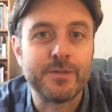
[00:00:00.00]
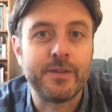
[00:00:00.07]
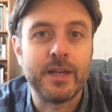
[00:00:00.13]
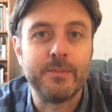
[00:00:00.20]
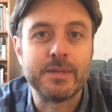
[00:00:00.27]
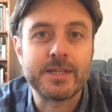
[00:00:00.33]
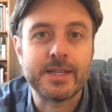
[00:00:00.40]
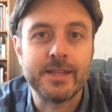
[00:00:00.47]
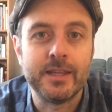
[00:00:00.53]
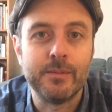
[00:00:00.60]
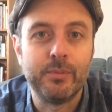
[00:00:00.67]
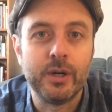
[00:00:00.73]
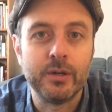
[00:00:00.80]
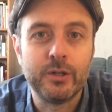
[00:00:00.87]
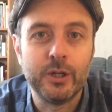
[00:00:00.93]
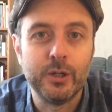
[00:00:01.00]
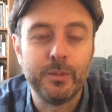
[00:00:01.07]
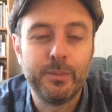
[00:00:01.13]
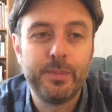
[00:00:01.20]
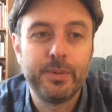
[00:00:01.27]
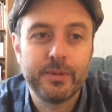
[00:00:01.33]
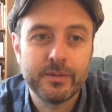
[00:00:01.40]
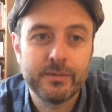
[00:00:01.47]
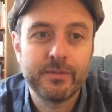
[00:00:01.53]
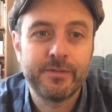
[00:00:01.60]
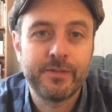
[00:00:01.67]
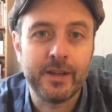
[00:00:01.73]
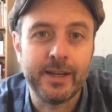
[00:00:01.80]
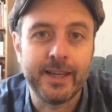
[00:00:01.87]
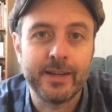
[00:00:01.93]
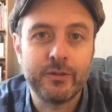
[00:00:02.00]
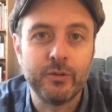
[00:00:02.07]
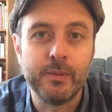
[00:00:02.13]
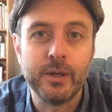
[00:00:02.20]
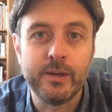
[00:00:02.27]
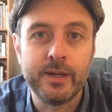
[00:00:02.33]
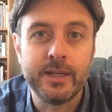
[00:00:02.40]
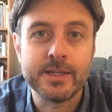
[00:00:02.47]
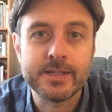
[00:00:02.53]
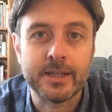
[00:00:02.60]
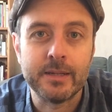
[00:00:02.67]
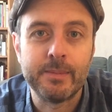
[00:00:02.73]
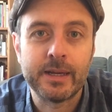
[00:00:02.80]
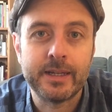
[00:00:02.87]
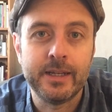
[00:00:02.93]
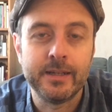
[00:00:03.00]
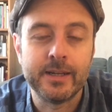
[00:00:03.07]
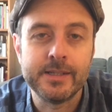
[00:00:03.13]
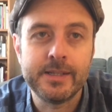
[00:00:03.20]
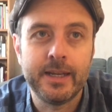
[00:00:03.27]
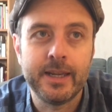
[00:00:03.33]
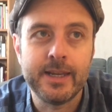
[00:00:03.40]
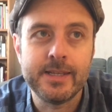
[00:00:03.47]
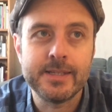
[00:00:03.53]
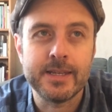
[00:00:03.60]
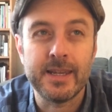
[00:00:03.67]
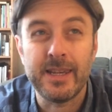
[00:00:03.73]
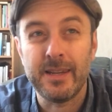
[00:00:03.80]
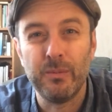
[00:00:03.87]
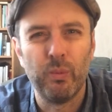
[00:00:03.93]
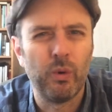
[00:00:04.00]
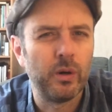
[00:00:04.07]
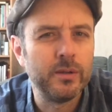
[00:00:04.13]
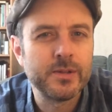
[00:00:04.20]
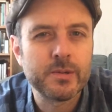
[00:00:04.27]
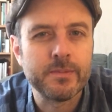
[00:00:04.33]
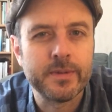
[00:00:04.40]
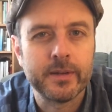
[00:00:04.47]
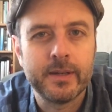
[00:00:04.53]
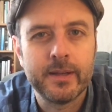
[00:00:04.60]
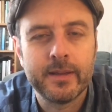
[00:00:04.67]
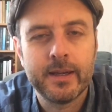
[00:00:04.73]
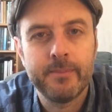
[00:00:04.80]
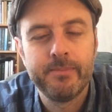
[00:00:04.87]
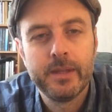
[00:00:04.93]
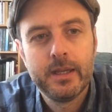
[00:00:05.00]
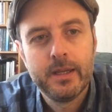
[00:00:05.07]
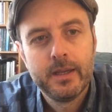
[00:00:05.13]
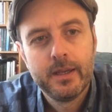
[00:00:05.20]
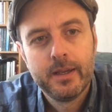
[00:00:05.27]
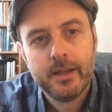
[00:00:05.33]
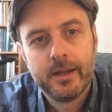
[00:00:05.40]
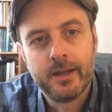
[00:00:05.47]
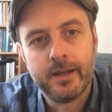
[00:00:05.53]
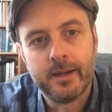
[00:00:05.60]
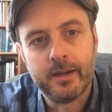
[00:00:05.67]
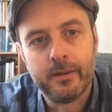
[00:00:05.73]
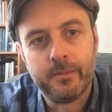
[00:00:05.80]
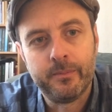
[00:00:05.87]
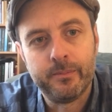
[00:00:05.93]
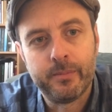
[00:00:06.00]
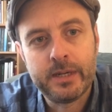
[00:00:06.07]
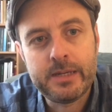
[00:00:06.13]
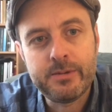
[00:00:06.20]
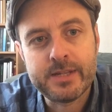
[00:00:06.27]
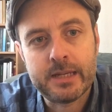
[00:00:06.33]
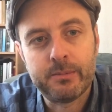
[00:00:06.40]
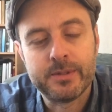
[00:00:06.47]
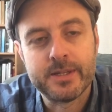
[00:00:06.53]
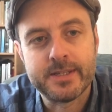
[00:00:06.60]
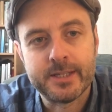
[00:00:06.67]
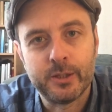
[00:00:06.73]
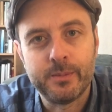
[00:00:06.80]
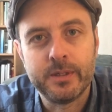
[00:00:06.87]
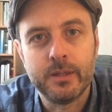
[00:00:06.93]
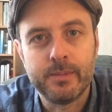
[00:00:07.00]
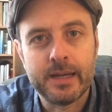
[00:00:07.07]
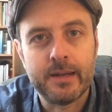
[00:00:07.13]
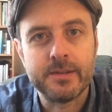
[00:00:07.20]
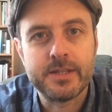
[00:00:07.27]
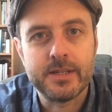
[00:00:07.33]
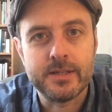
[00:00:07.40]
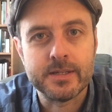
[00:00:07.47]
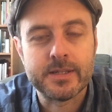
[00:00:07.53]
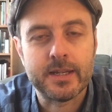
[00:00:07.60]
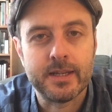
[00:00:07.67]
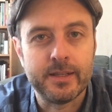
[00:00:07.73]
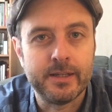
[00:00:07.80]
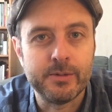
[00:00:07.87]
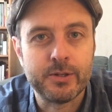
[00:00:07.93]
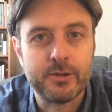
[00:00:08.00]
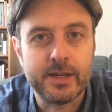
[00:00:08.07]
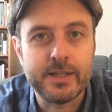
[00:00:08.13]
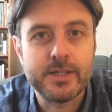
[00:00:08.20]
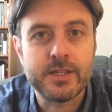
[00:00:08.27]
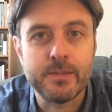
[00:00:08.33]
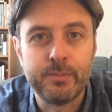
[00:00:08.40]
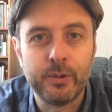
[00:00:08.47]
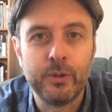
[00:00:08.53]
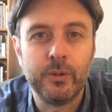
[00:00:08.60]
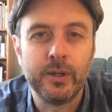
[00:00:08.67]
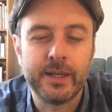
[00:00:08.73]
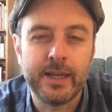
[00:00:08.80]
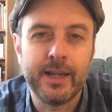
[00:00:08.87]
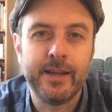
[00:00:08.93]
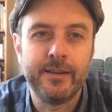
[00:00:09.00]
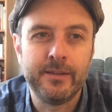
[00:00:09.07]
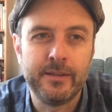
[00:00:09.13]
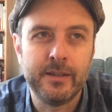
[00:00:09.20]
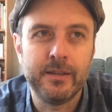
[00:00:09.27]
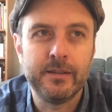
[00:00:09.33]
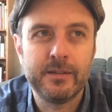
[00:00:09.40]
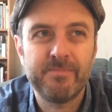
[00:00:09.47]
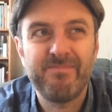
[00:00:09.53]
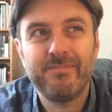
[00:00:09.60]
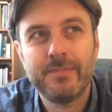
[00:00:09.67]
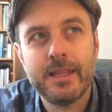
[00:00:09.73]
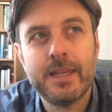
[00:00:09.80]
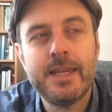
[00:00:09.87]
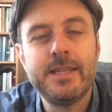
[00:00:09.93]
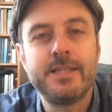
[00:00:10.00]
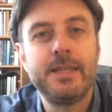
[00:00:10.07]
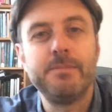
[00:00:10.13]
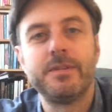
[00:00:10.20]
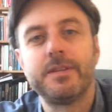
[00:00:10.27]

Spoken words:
famously they broke up fairly acrimoniously back in 1981, something like that. But he was able to tell me about it and say that it was great to see Paul again, and that he seemed to